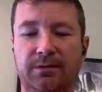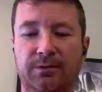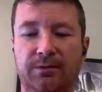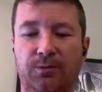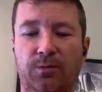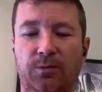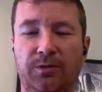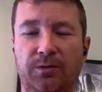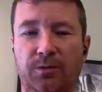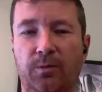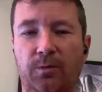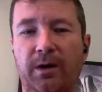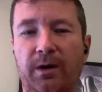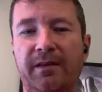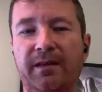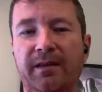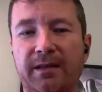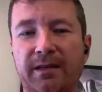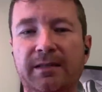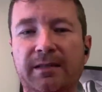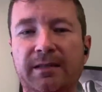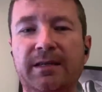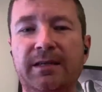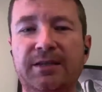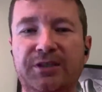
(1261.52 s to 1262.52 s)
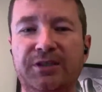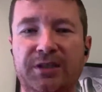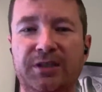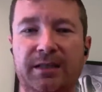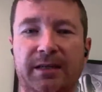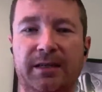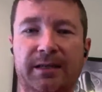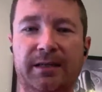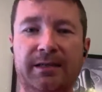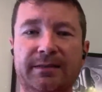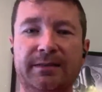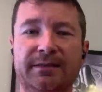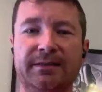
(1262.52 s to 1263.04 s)
The way the condition
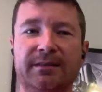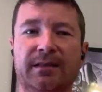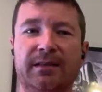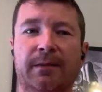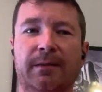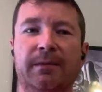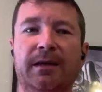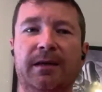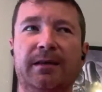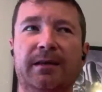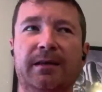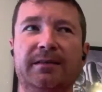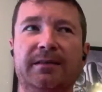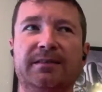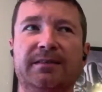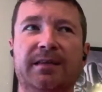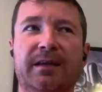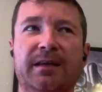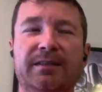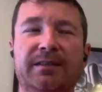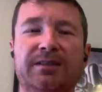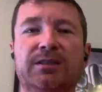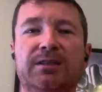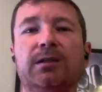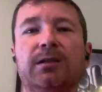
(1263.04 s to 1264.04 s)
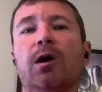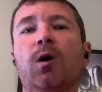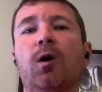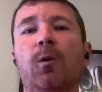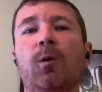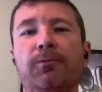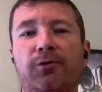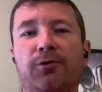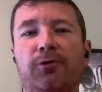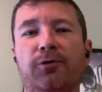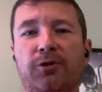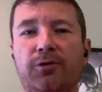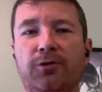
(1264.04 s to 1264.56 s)
is, I mean, it's a slow
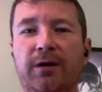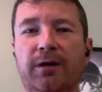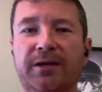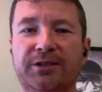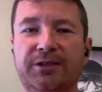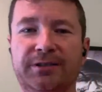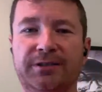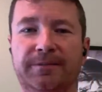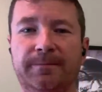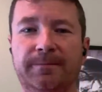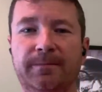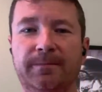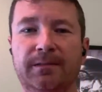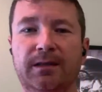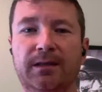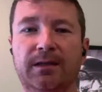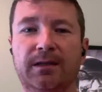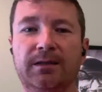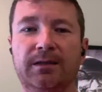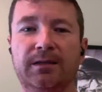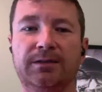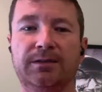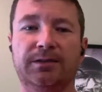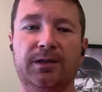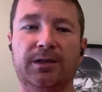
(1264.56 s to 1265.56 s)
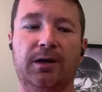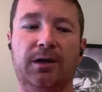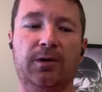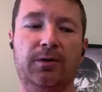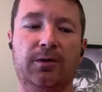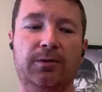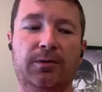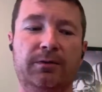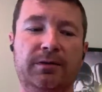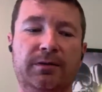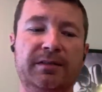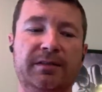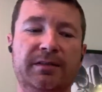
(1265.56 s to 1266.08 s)
progression.
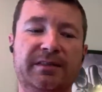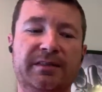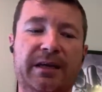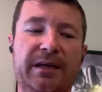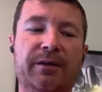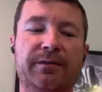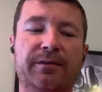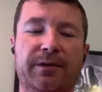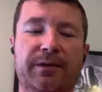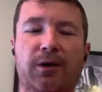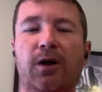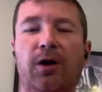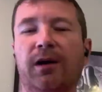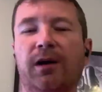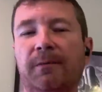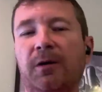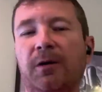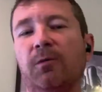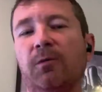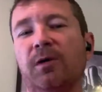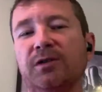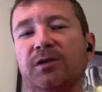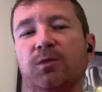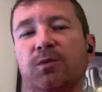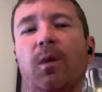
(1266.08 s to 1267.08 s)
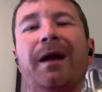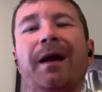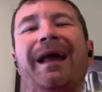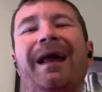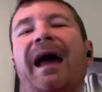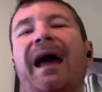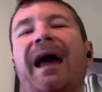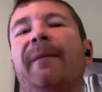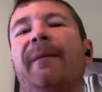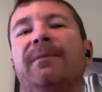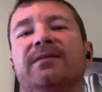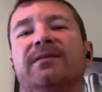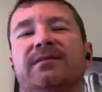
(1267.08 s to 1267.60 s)
So, because their argument was, what
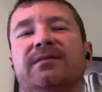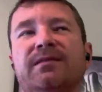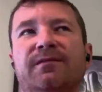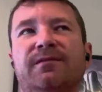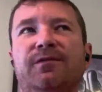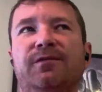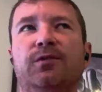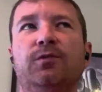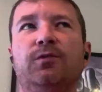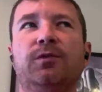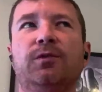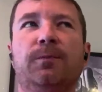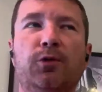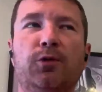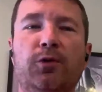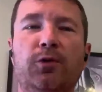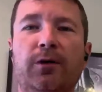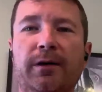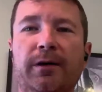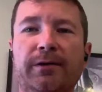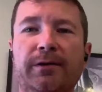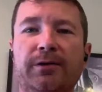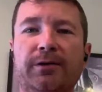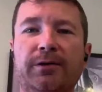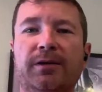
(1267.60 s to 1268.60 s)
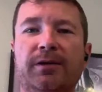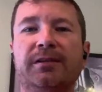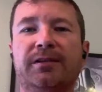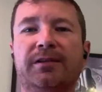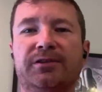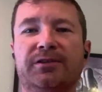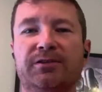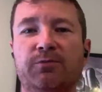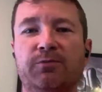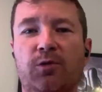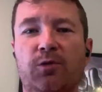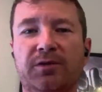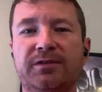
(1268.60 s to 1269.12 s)
happens if you deploy and your
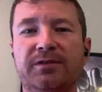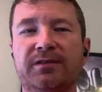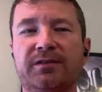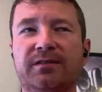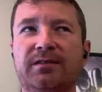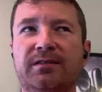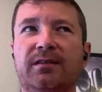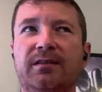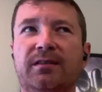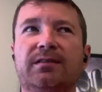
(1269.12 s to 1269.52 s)
condition worsens?